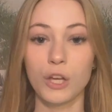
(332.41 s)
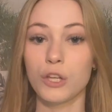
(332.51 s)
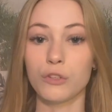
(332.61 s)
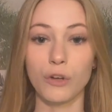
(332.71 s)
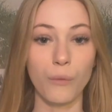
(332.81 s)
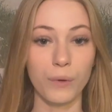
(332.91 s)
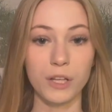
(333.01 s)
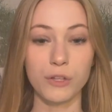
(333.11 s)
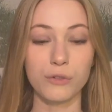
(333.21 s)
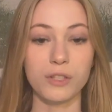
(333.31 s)
You don't want to
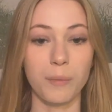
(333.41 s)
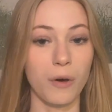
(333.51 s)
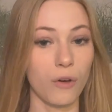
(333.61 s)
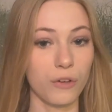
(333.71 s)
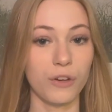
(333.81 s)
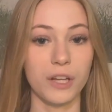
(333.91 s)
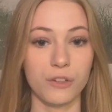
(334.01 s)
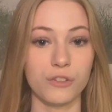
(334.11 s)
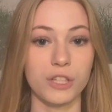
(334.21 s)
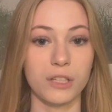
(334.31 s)
use up all your
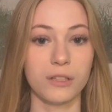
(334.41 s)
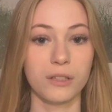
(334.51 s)
energy.